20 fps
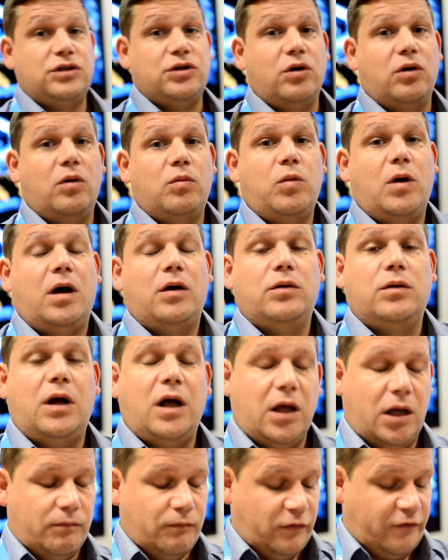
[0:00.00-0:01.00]
Sure. Well,
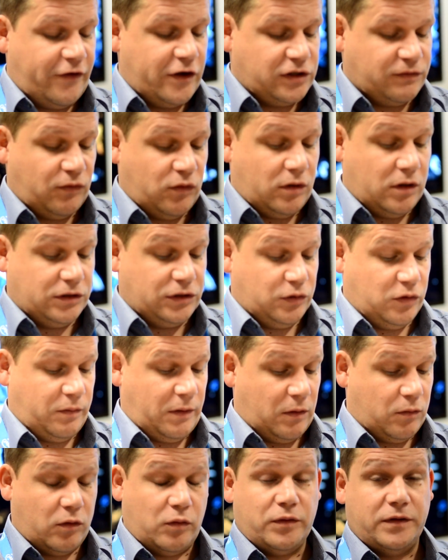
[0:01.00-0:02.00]
um, first of all, I'll talk
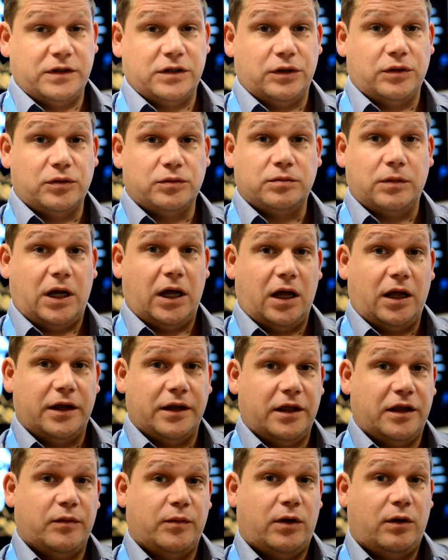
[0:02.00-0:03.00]
about what we do uh,
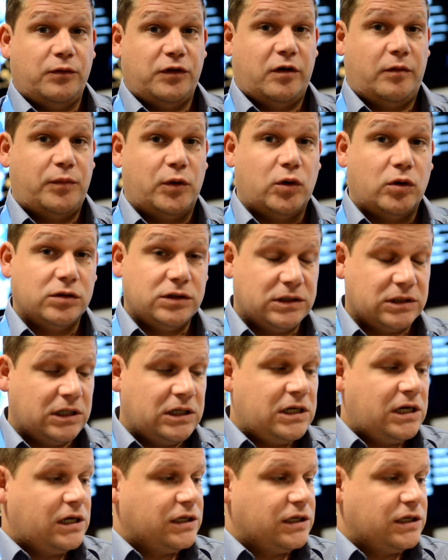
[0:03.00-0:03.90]
at Gigabyte with our boards.